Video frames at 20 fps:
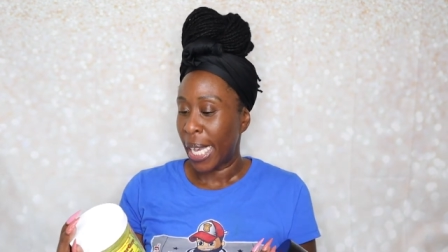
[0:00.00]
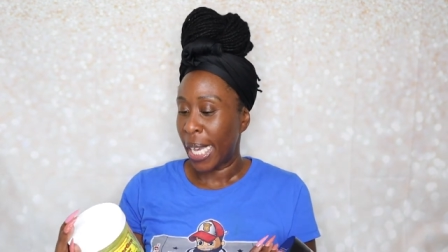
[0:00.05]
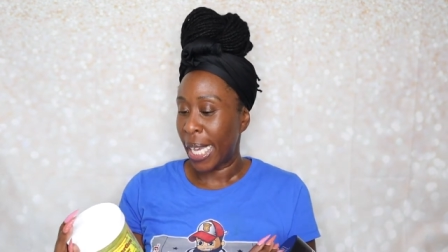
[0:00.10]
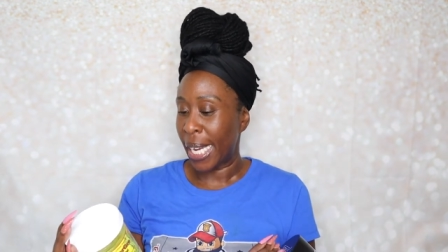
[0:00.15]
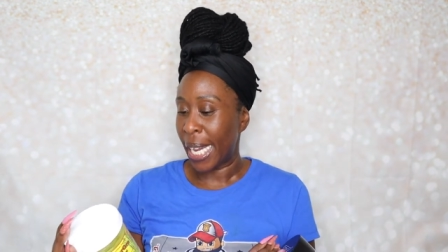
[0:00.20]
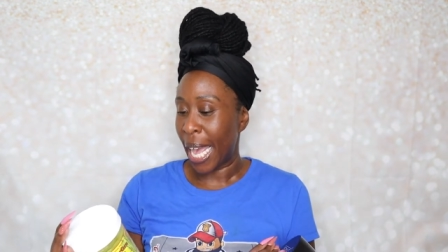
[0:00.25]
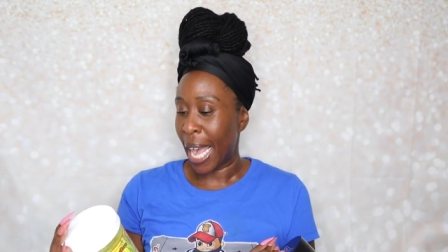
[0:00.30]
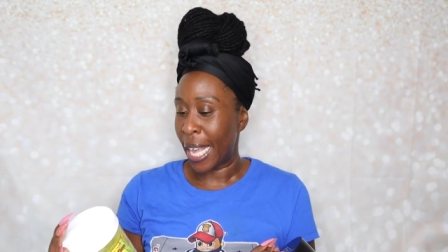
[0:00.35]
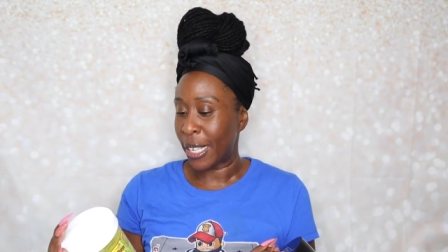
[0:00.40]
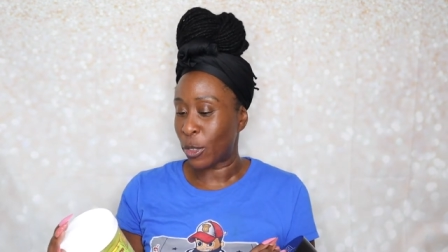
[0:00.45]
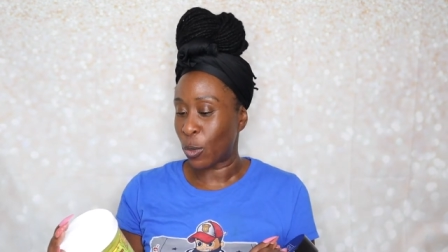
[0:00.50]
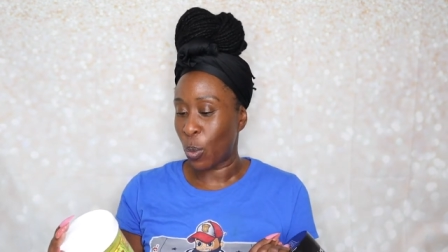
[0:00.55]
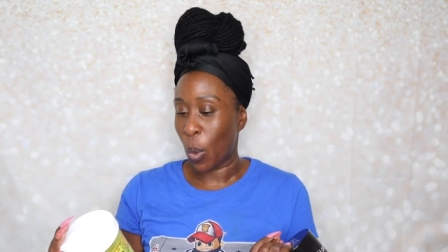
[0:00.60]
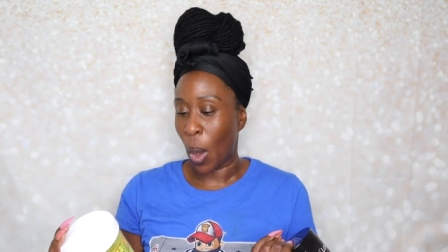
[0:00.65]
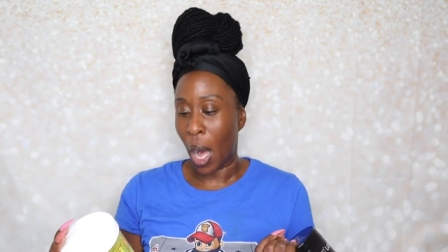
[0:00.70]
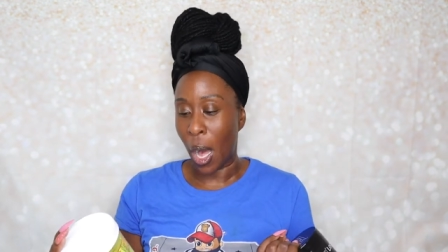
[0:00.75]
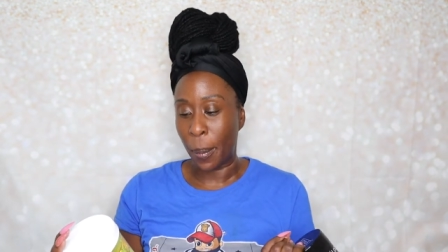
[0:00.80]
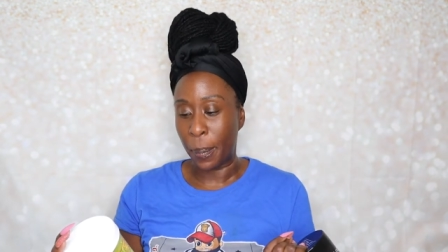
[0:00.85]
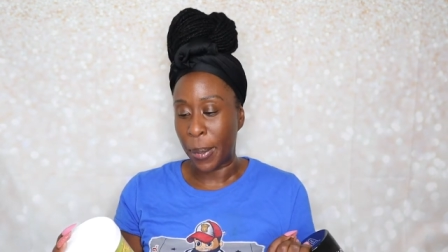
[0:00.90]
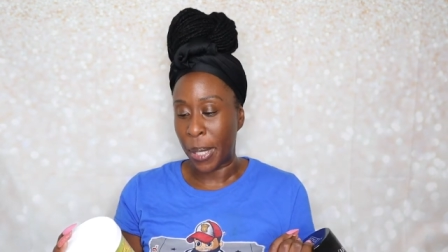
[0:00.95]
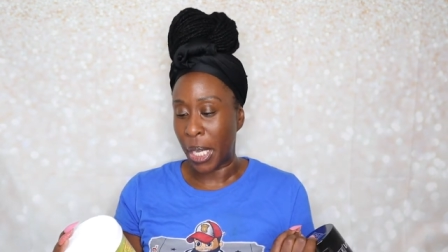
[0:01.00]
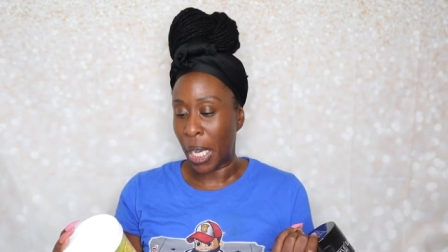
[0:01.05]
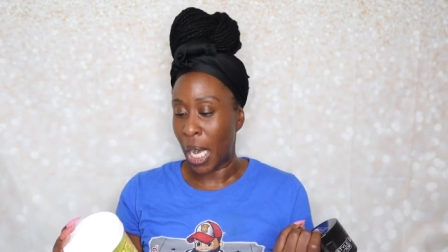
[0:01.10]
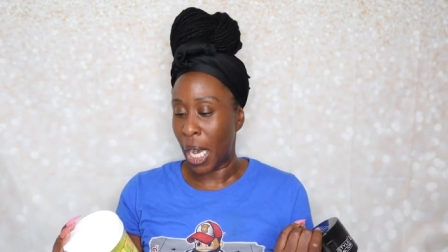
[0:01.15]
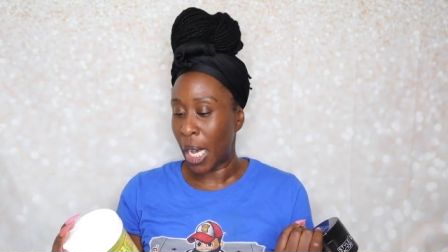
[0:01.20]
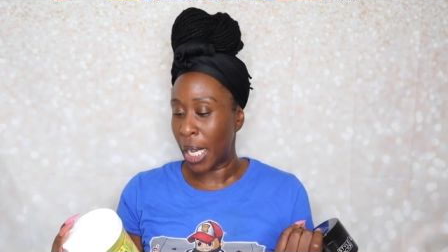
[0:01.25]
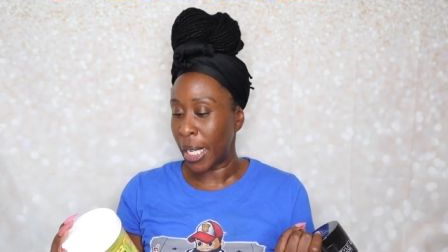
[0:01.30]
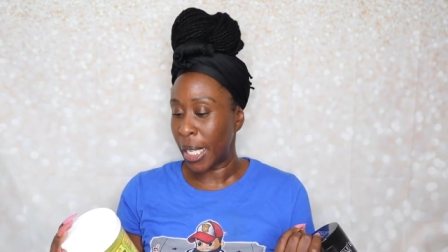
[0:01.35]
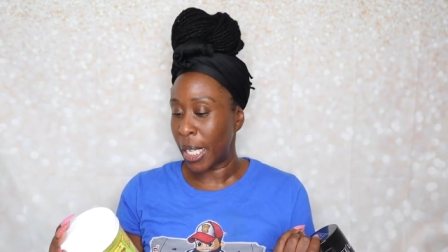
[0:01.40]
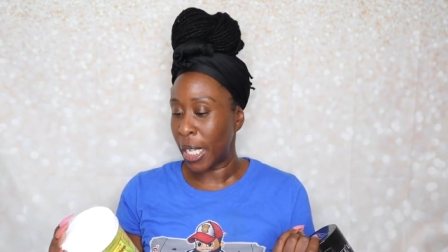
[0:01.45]
it has wild bee
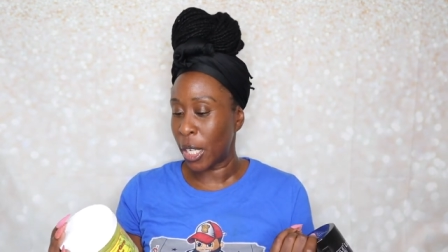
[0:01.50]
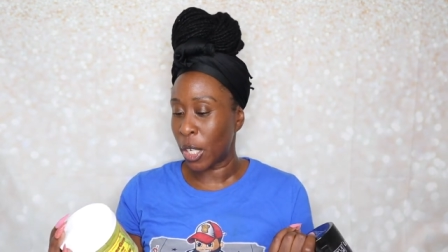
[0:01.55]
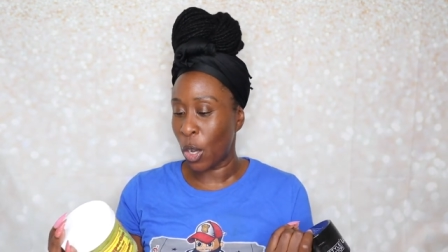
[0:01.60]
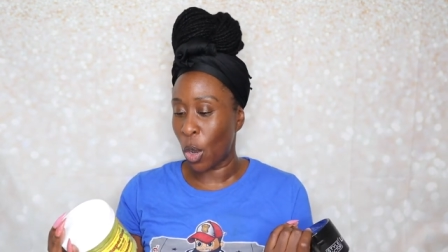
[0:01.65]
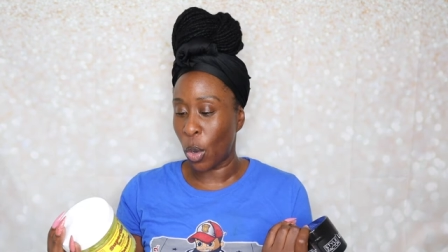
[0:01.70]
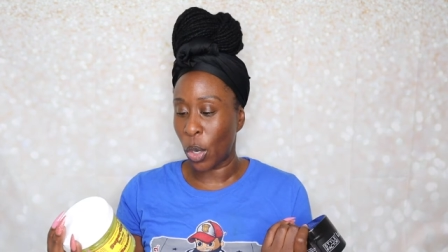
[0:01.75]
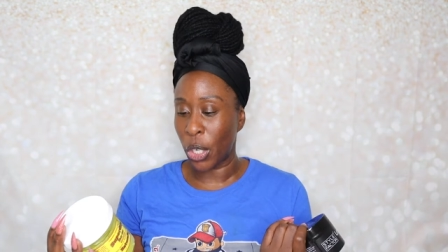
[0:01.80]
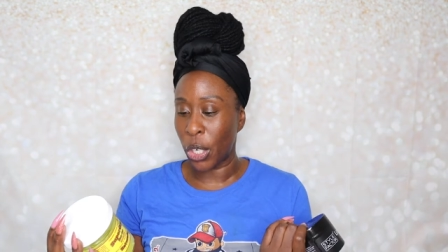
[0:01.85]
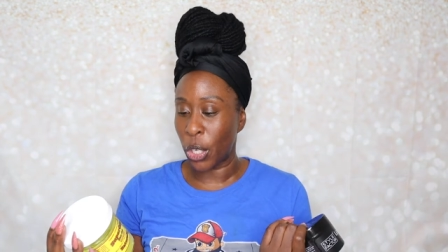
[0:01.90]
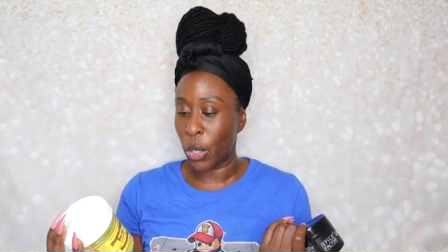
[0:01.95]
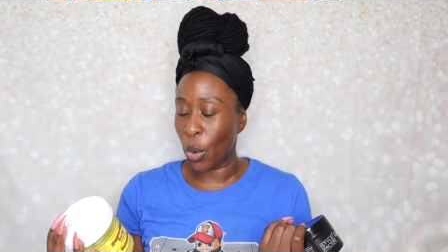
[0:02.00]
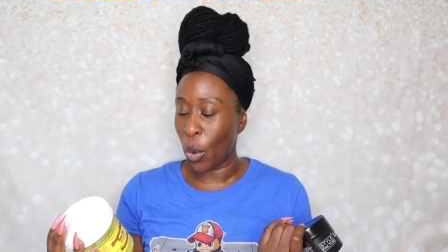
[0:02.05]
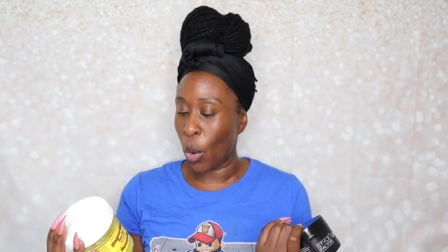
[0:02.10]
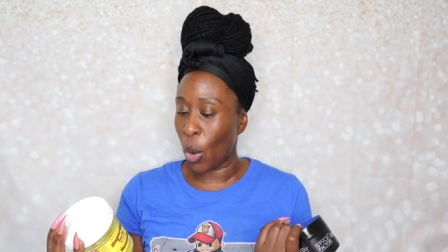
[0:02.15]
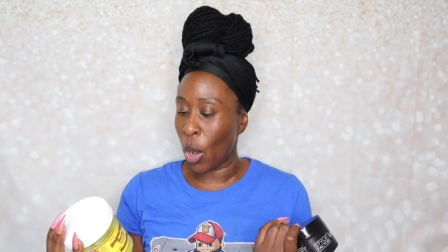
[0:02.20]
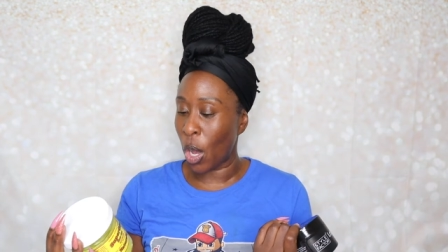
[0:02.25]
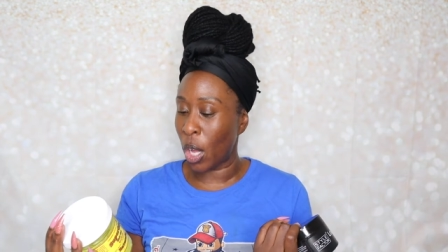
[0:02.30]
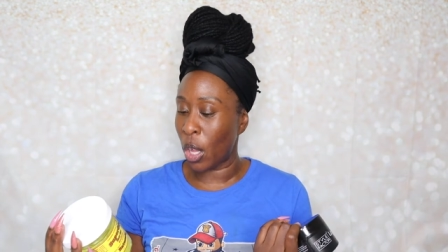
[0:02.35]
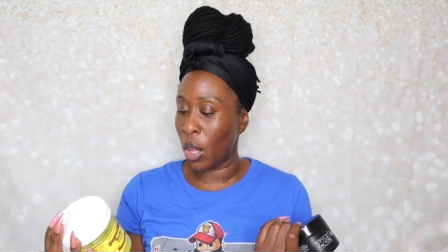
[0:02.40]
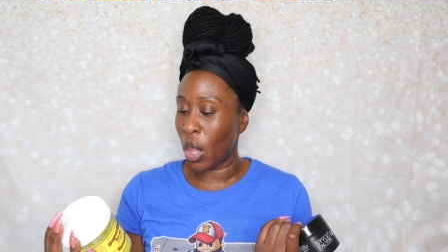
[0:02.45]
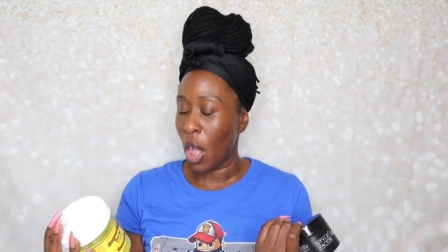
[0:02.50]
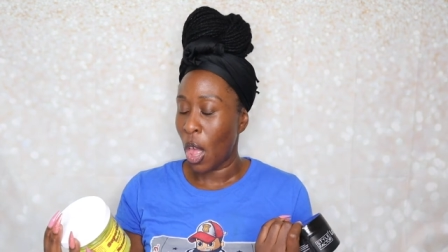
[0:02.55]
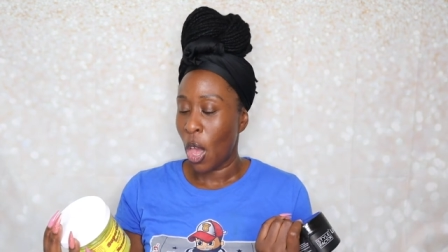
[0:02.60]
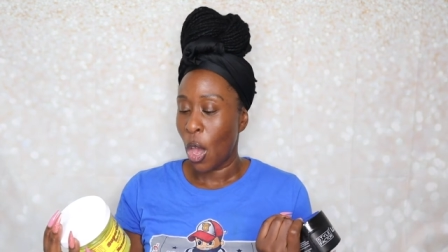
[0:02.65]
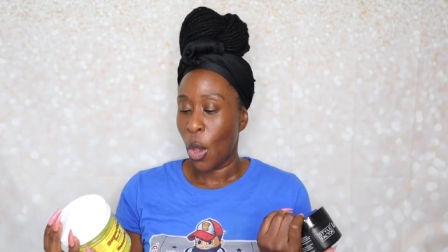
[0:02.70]
honey, coconut oil,